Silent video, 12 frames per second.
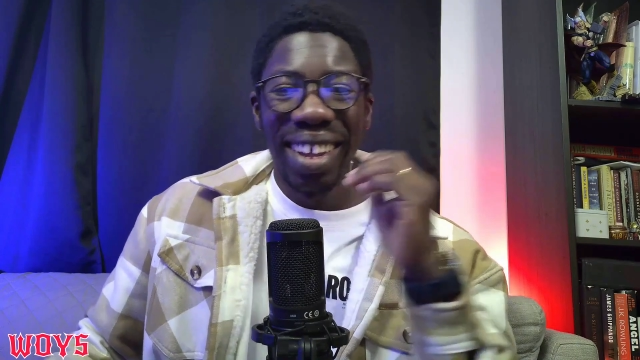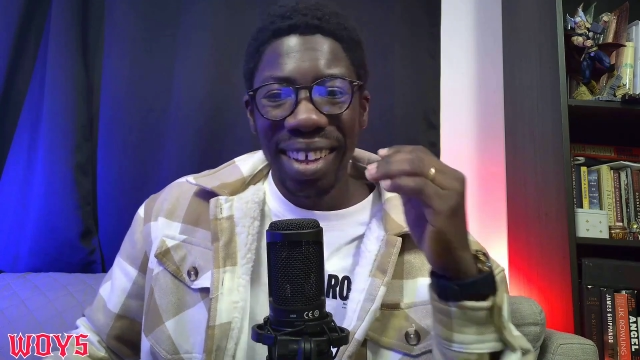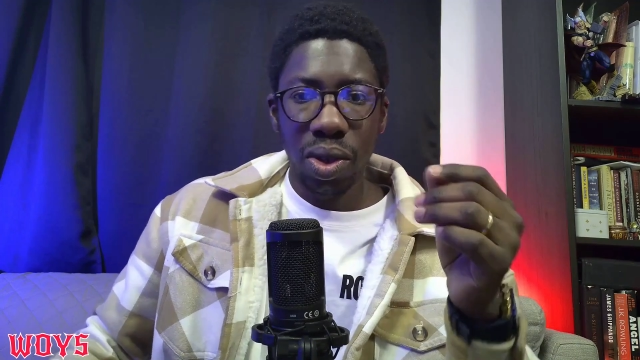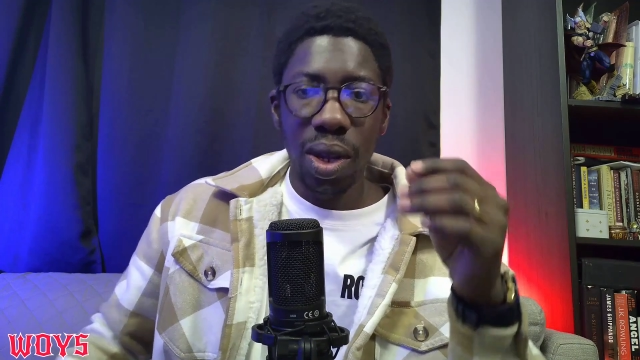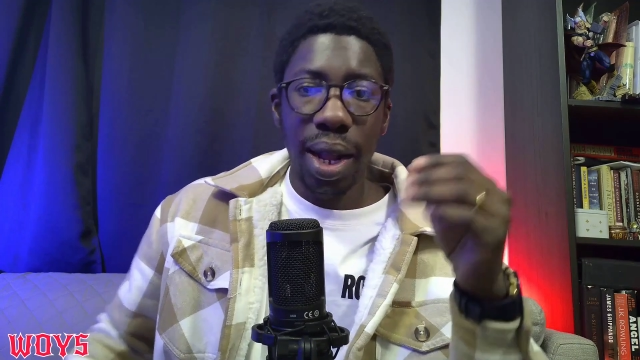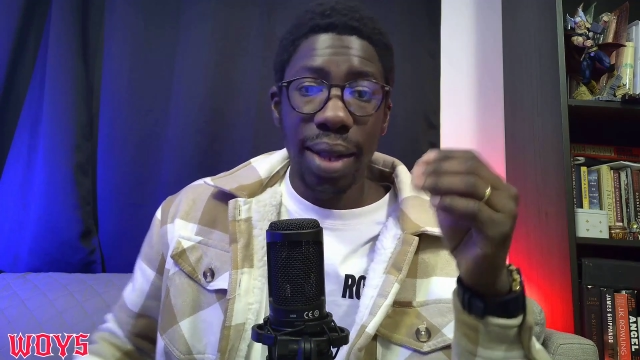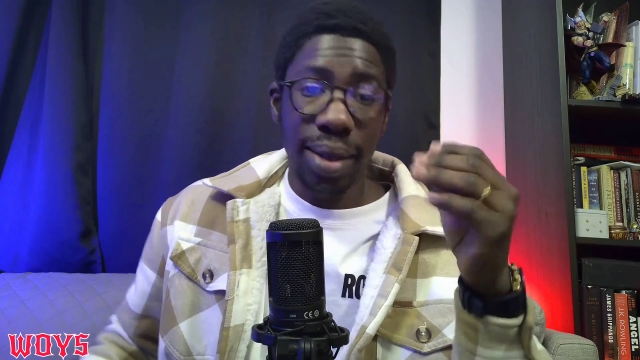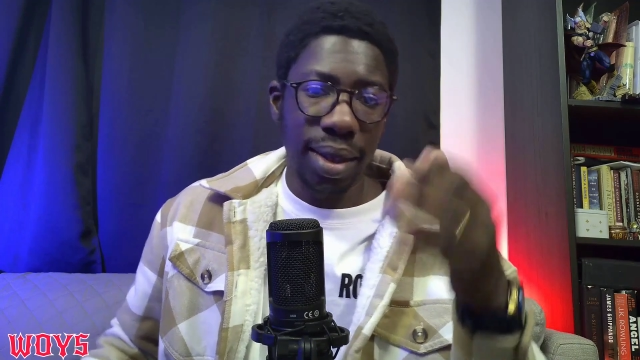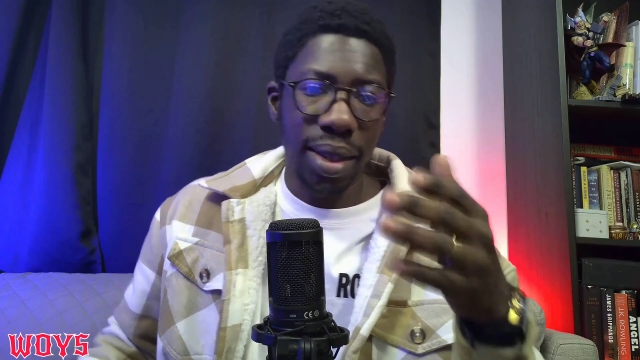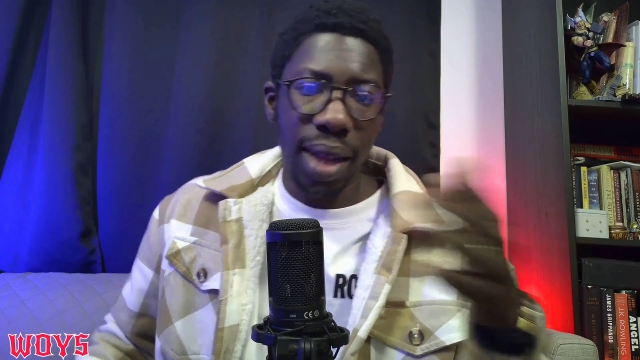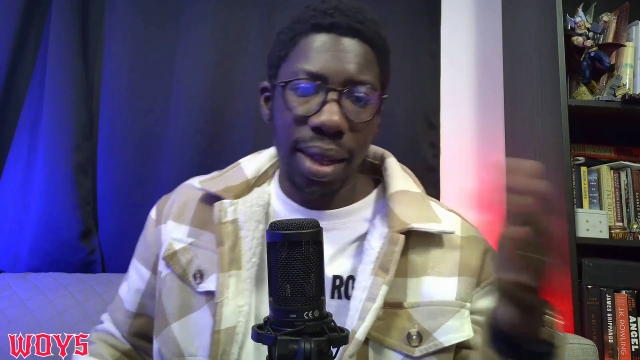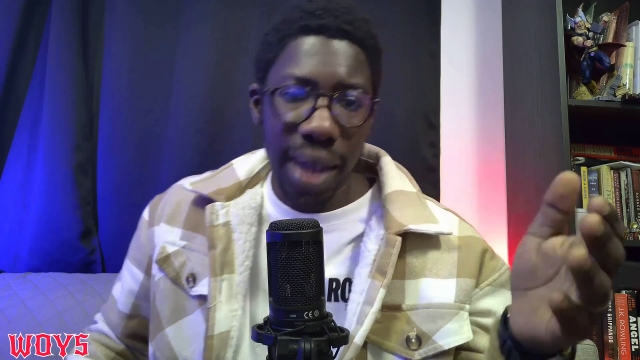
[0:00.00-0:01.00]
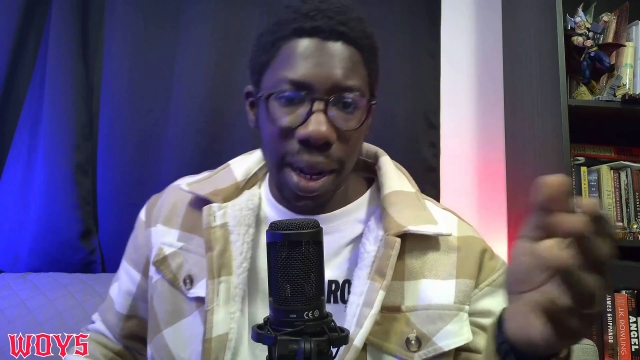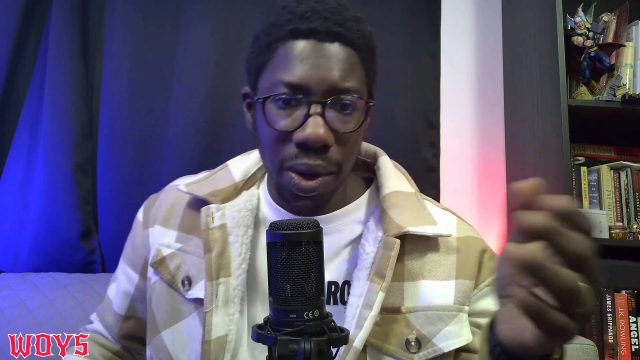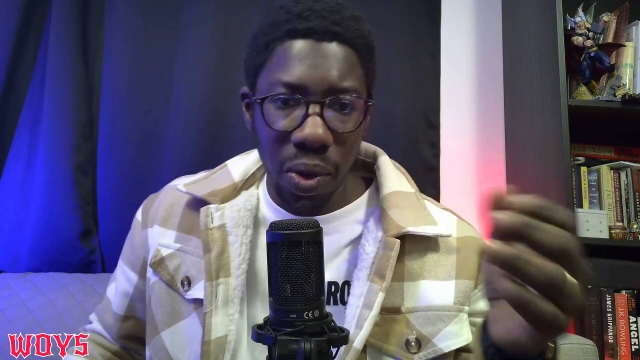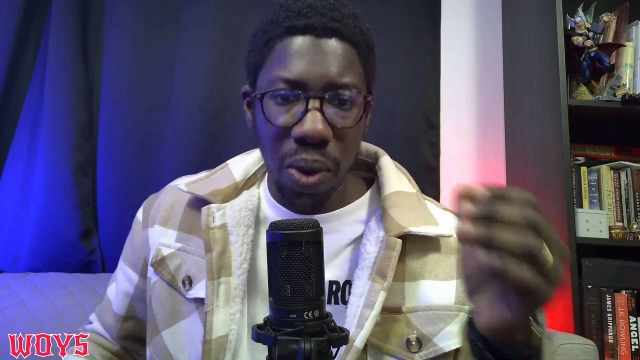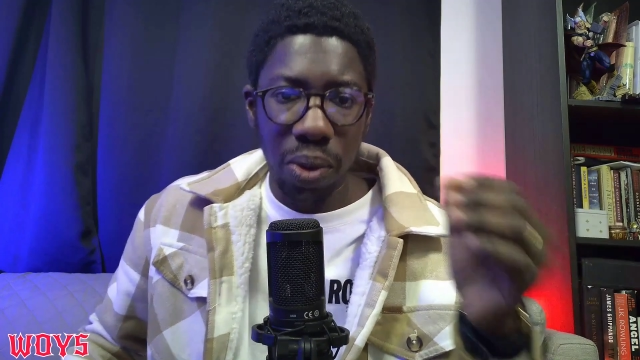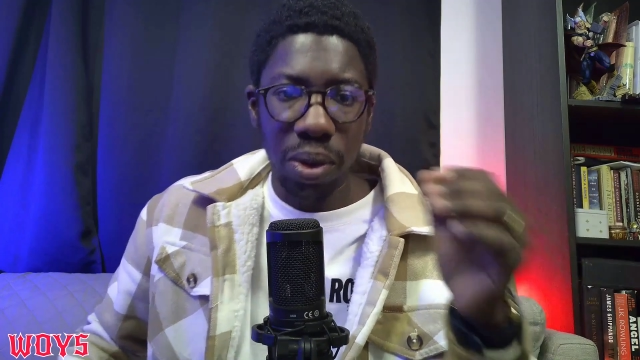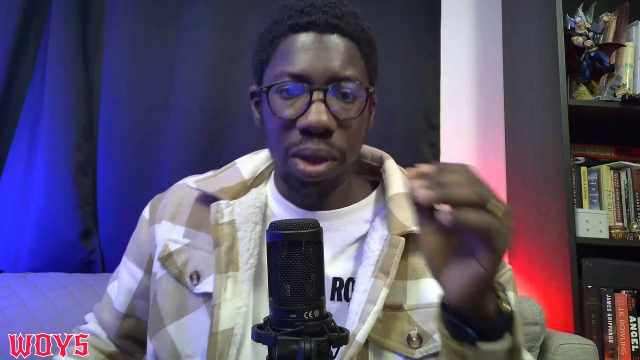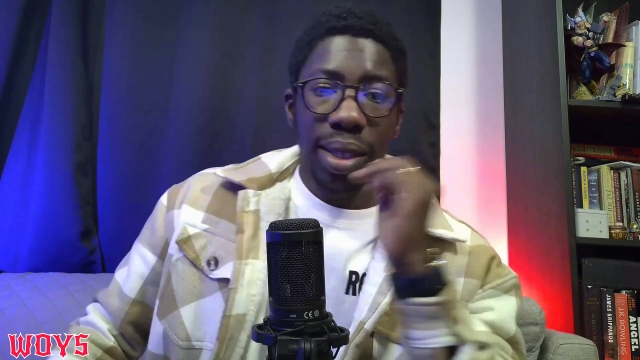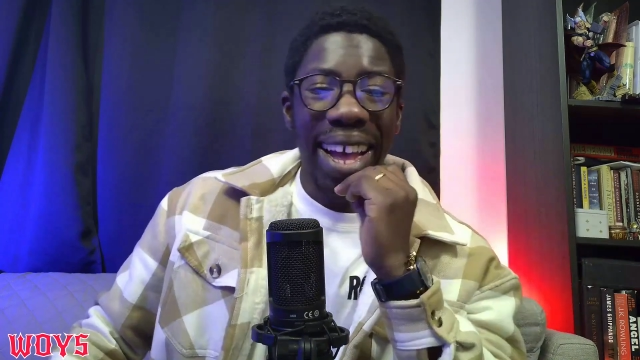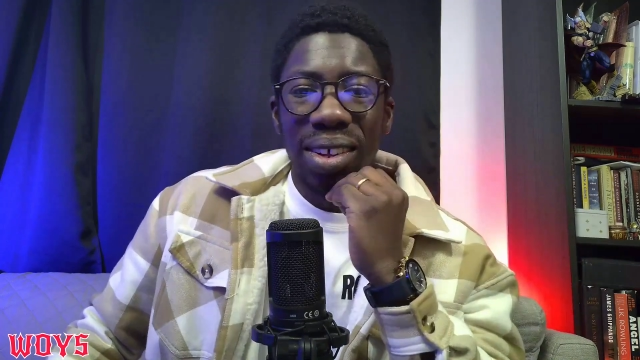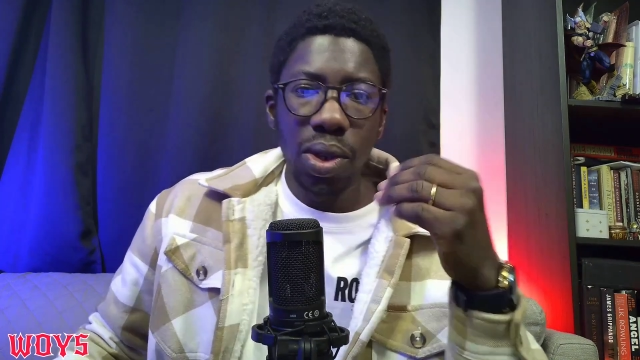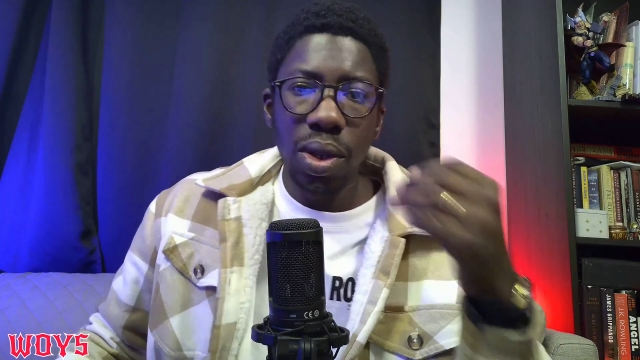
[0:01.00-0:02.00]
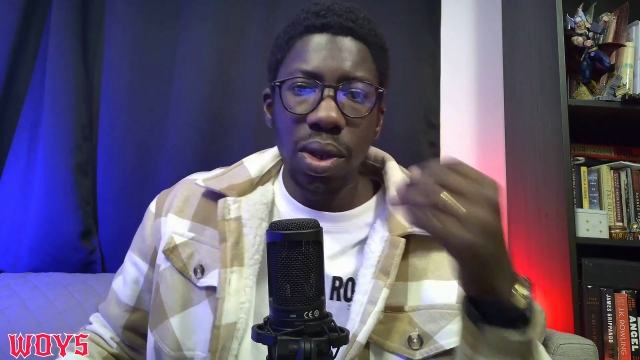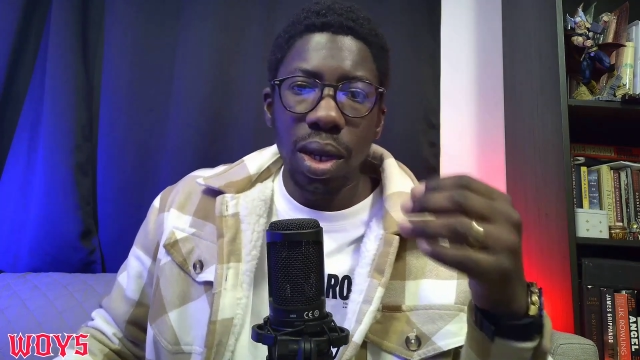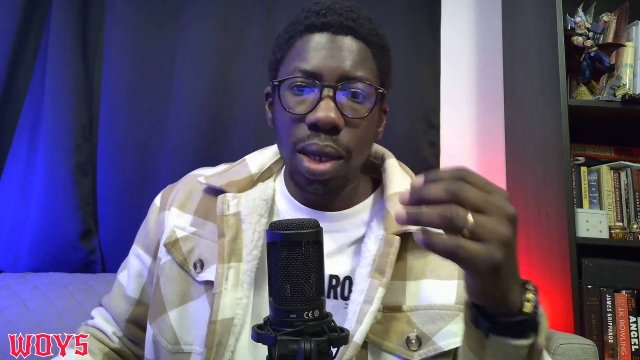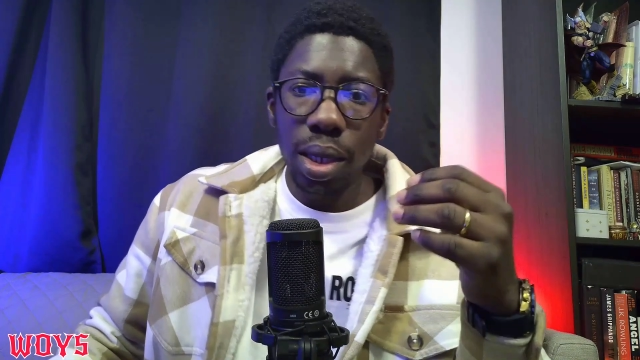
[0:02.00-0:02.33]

So that's end quote. So the other